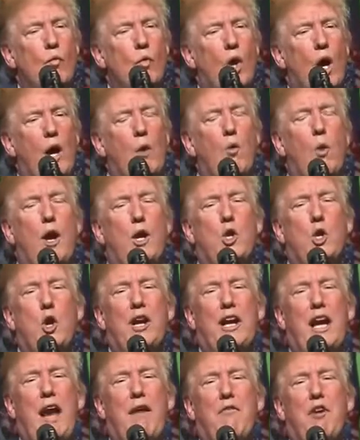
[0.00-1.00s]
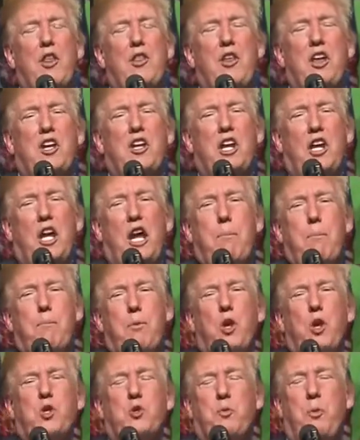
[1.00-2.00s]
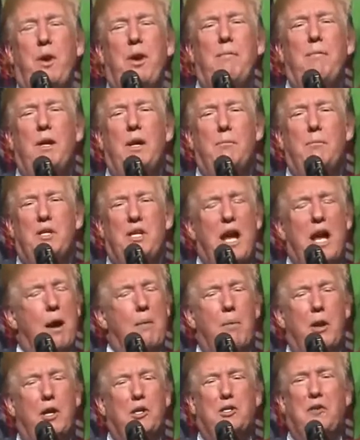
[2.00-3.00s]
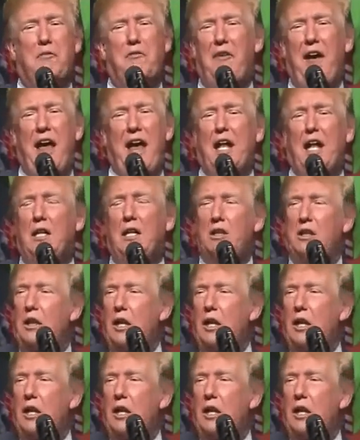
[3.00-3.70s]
And we're doing everything to keep those premiums down. But it's a failed